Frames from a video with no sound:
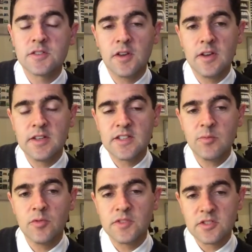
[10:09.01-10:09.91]
So an
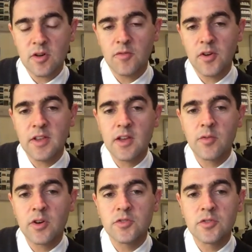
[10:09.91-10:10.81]
example of this top photo here
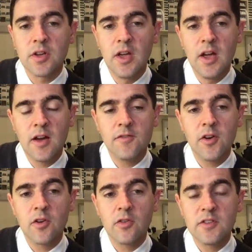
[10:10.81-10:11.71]
where I took a
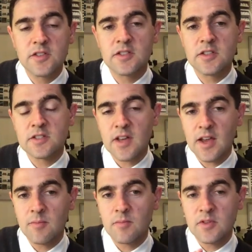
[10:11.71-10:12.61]
photo. This is
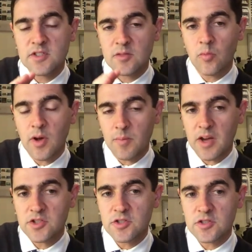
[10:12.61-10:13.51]
a
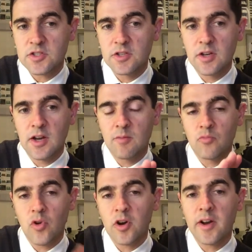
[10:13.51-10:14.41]
patient's
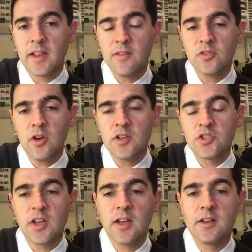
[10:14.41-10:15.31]
right eye and left eye, and
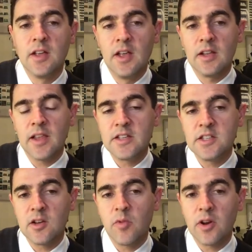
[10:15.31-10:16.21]
she had
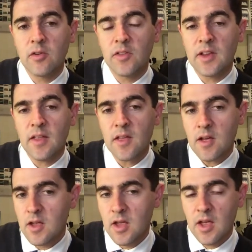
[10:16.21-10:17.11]
LASIK in one and not the
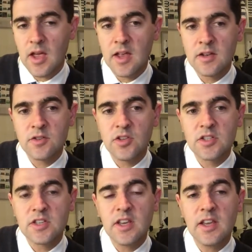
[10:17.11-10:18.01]
other. And you can
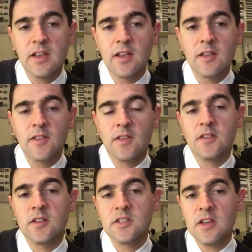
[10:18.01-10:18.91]
see here that
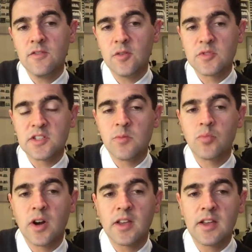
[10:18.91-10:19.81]
the tear film is actually
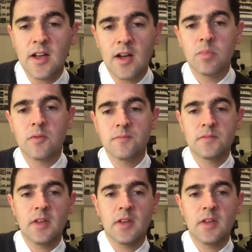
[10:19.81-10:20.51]
breaking up.